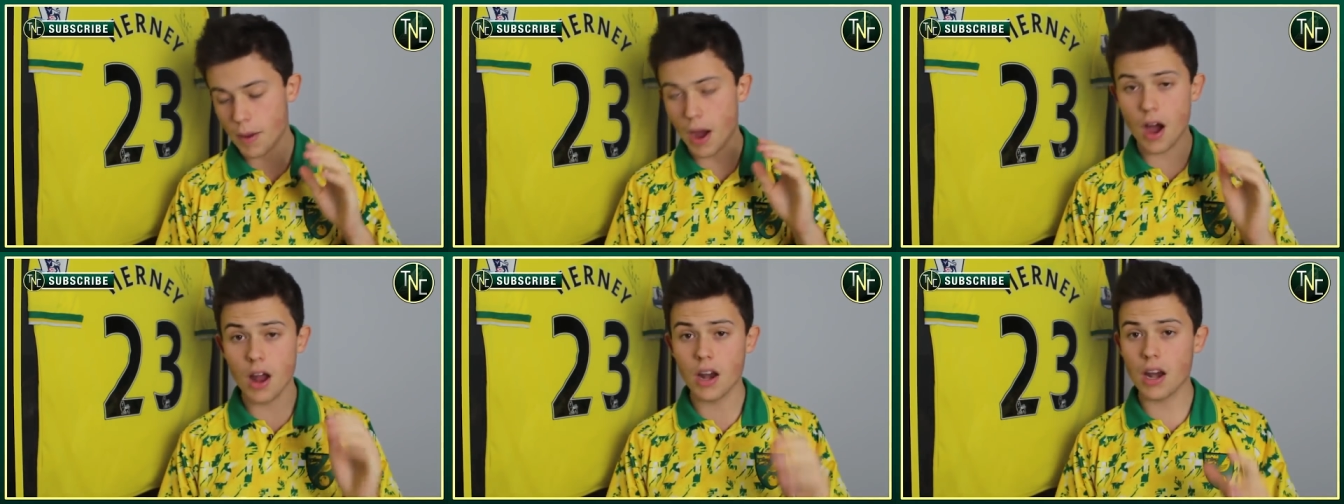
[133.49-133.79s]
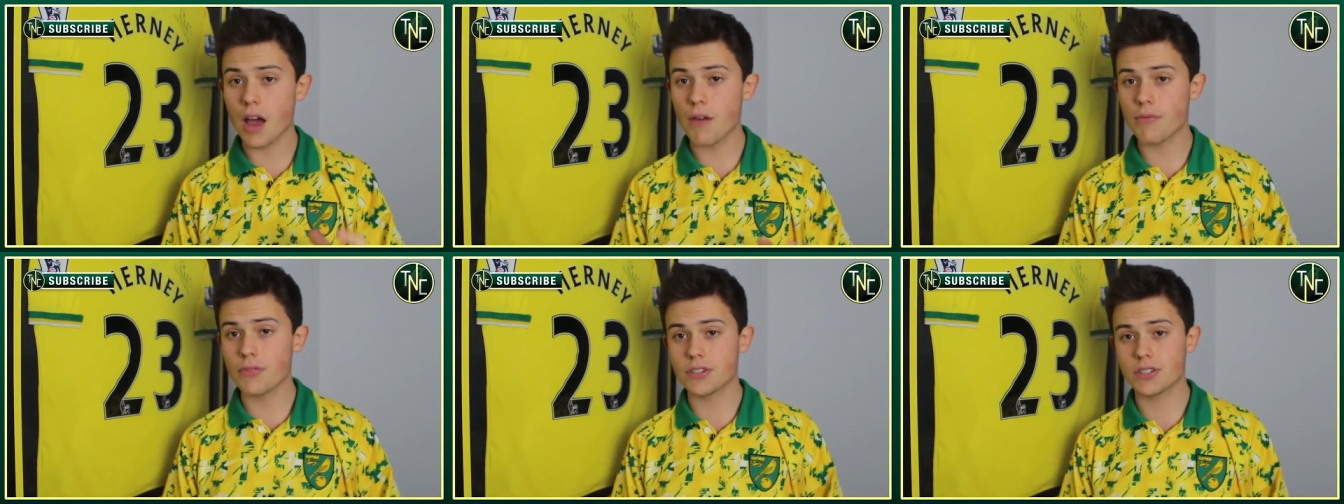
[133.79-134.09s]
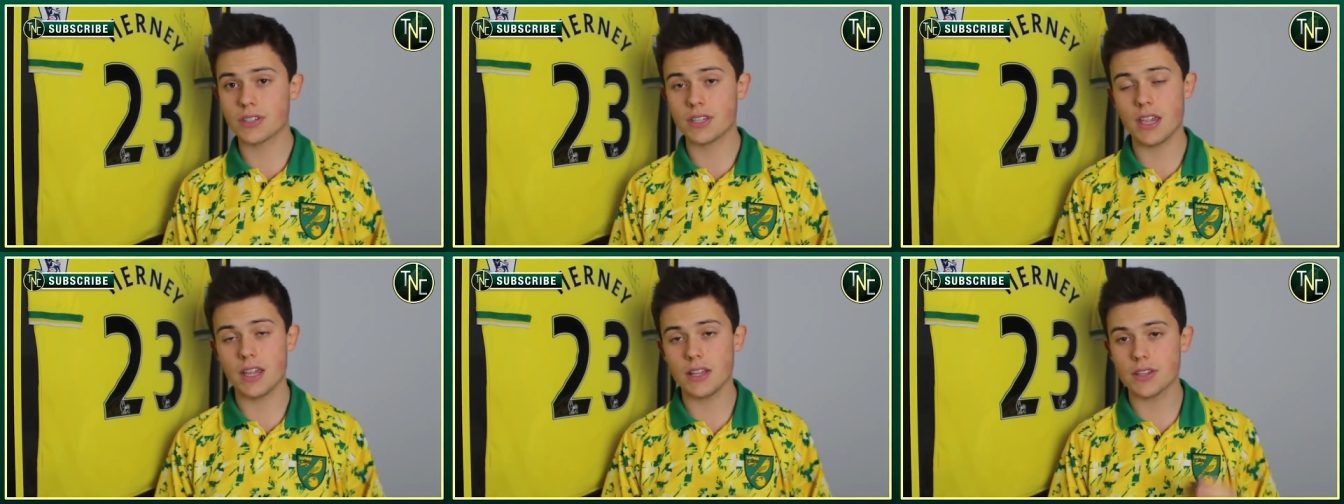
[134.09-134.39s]
But I love the
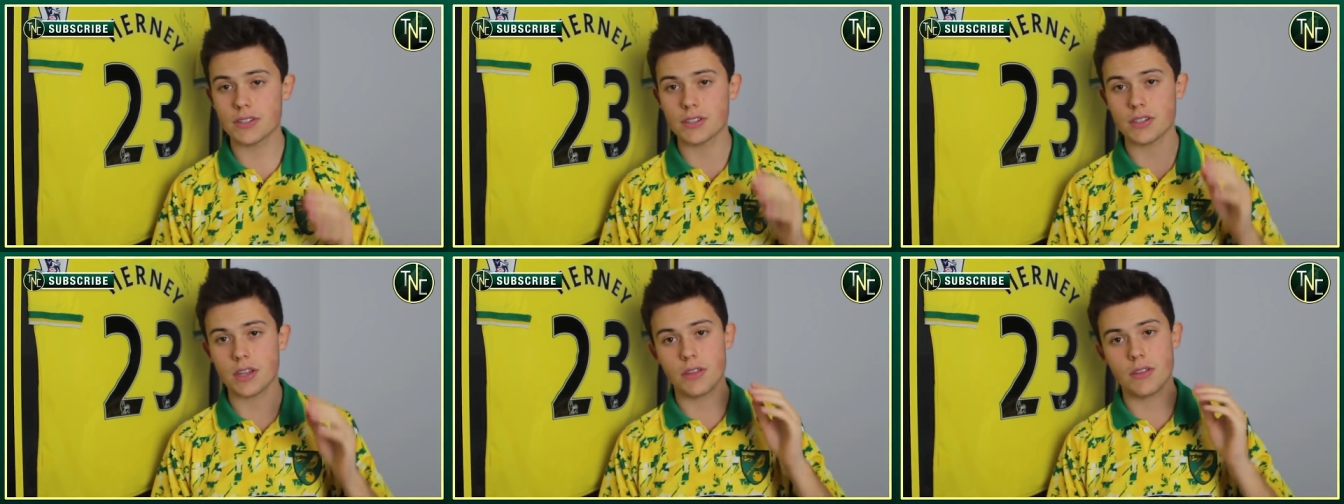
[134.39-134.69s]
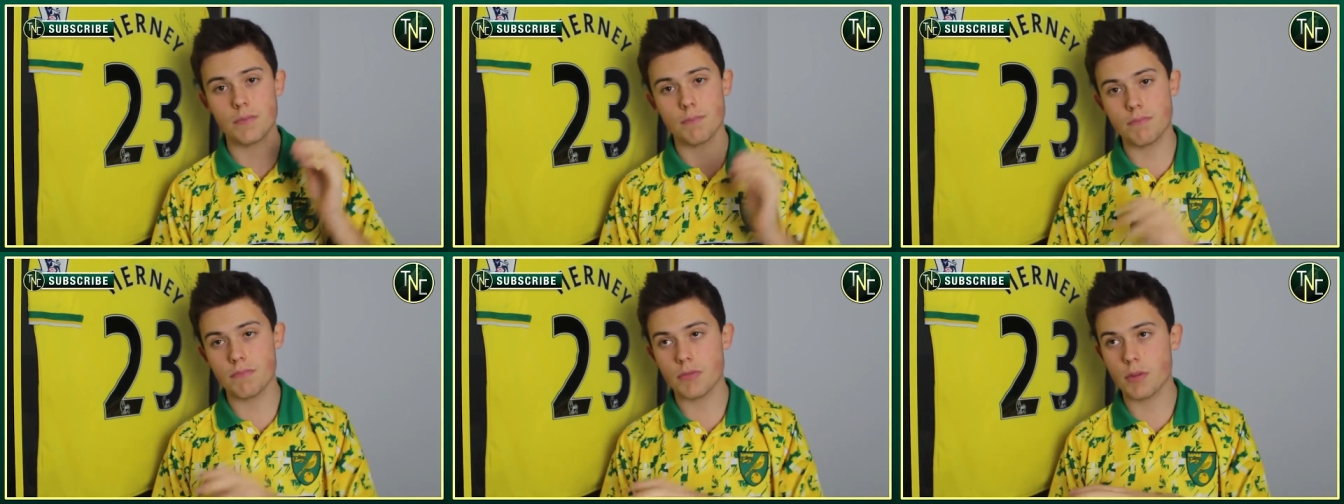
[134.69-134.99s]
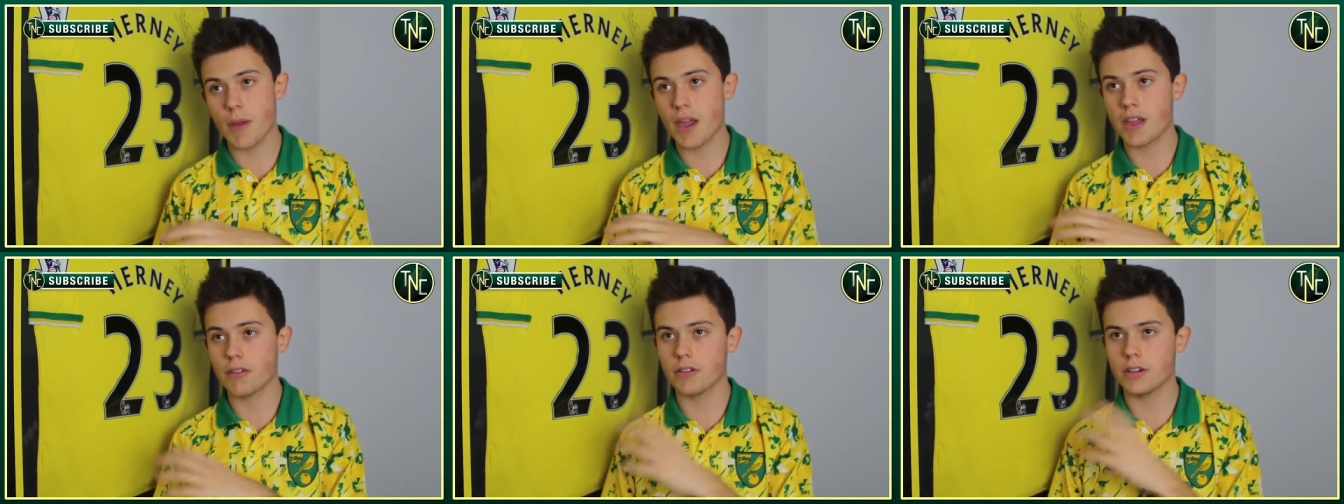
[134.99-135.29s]
seats. And the
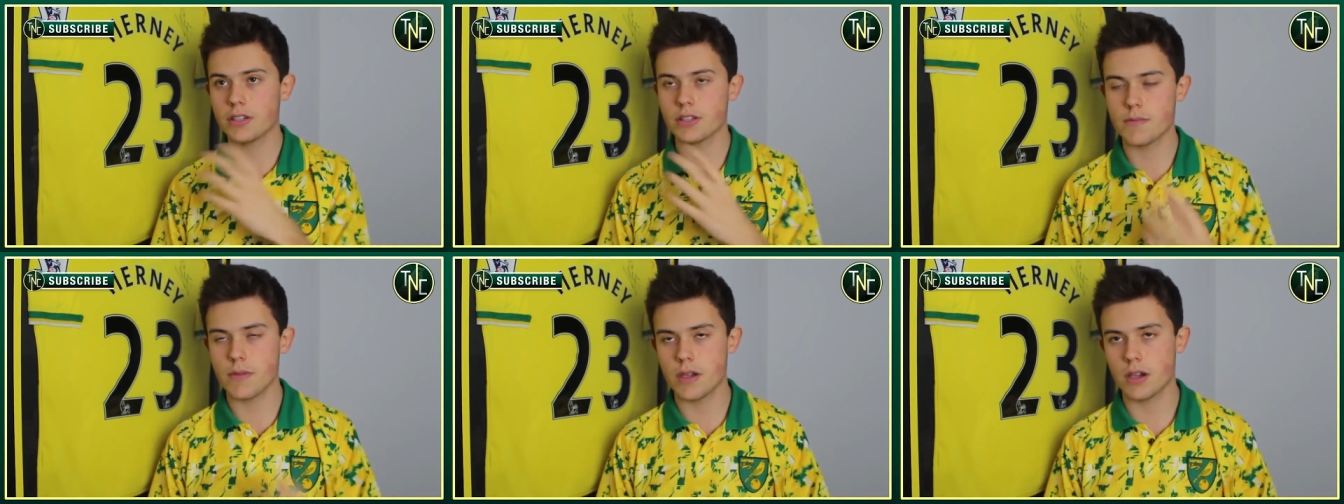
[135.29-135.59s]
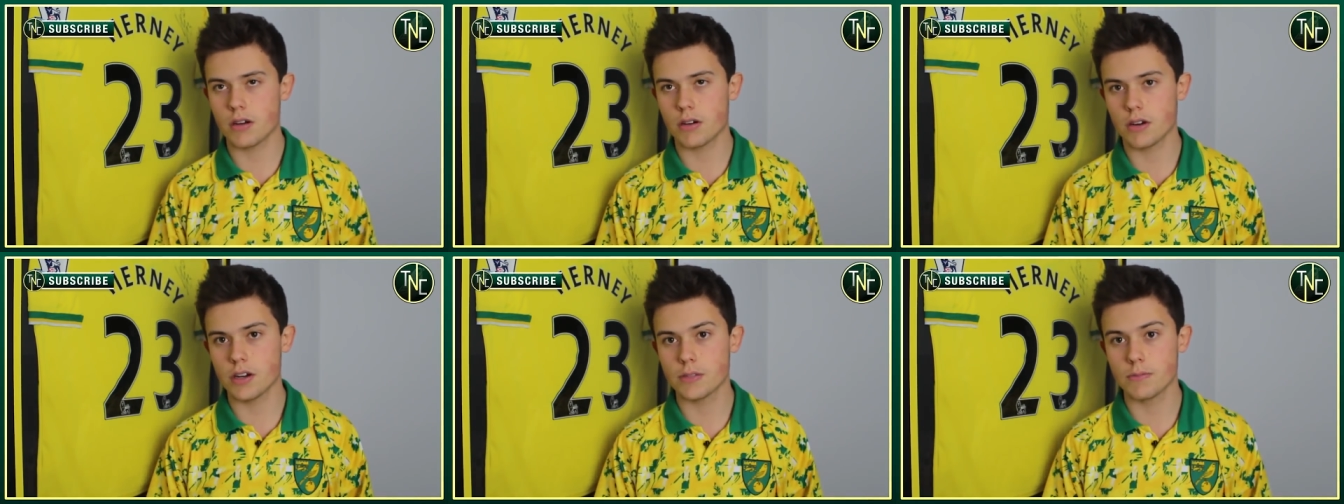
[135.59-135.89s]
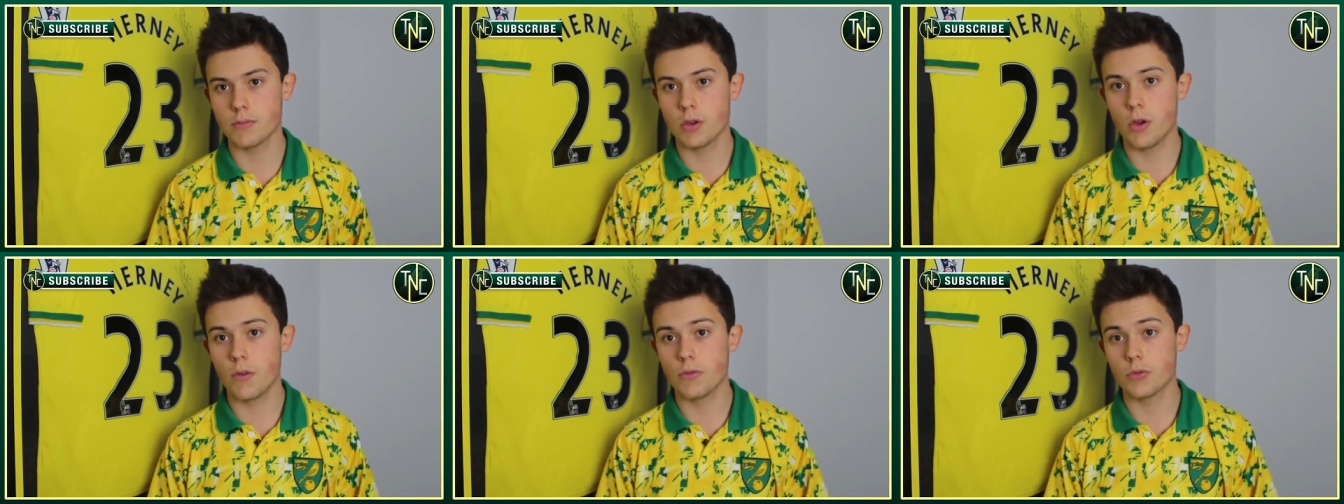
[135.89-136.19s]
main reason me and
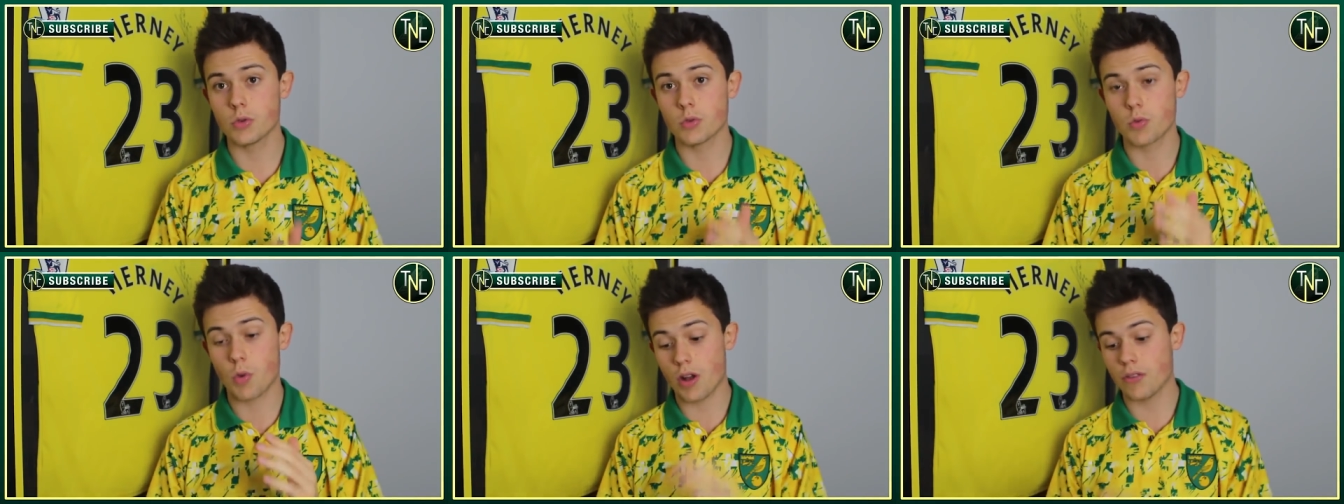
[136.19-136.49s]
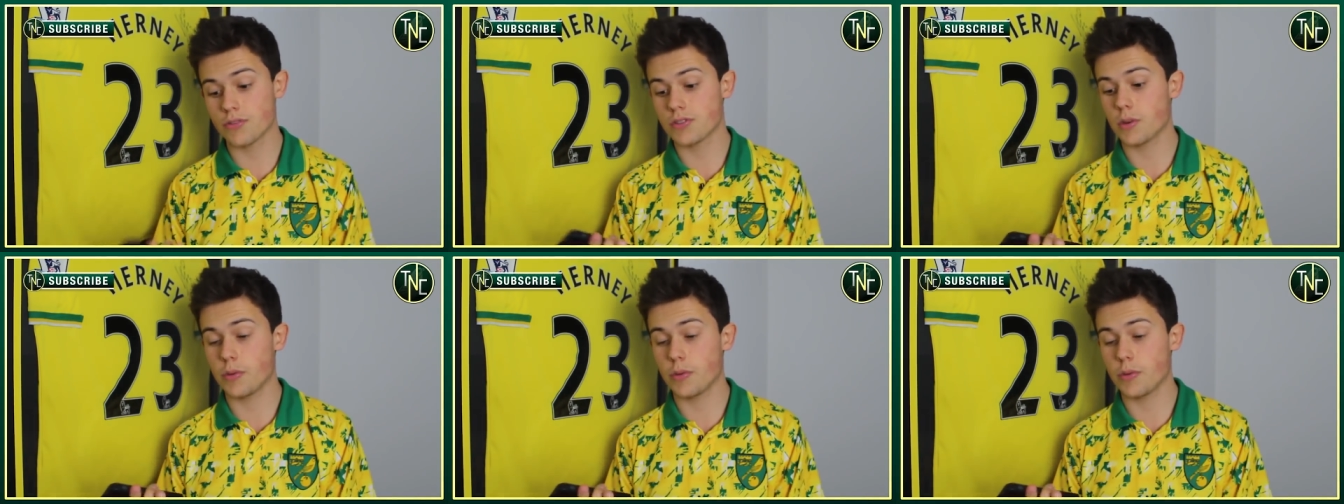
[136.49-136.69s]
Chris moved was one,